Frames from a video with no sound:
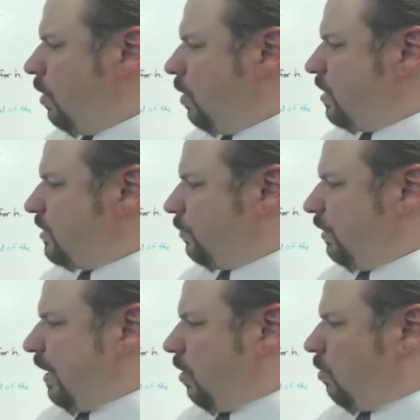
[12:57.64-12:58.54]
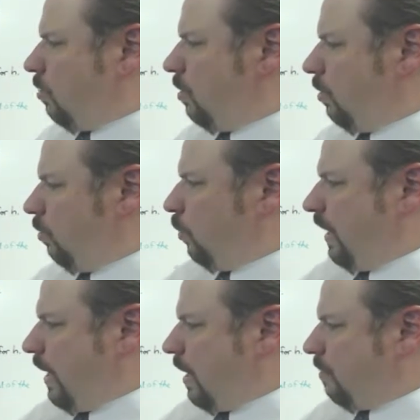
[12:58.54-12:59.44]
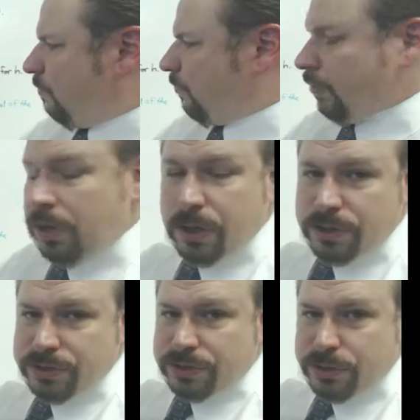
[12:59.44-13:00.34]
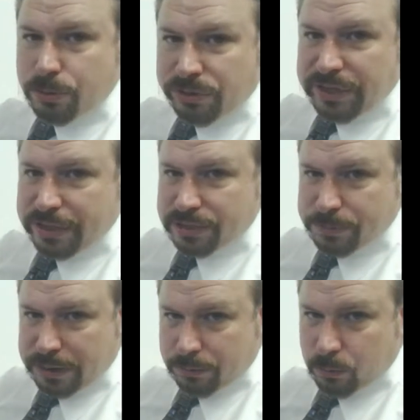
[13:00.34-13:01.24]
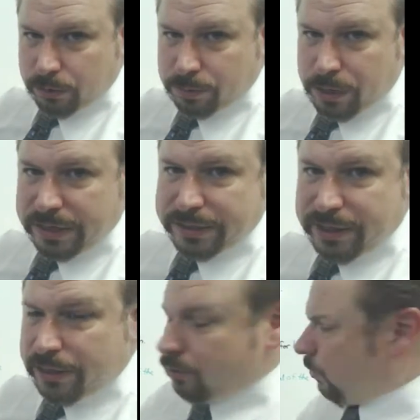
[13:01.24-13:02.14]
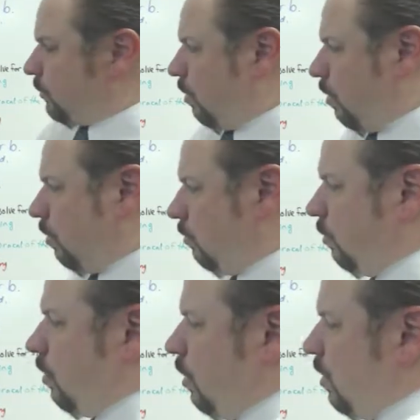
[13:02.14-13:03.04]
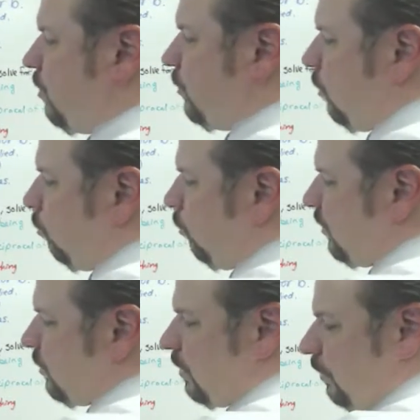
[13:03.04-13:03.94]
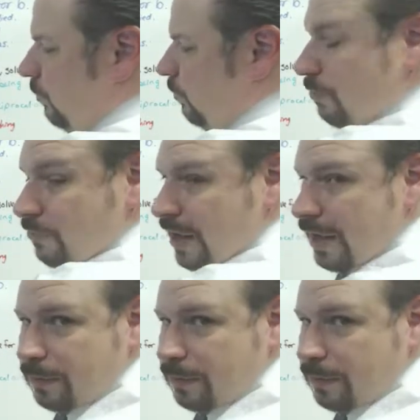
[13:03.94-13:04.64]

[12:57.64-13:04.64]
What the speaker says: So now we have 2 things being multiplied together is all. So we just need to divide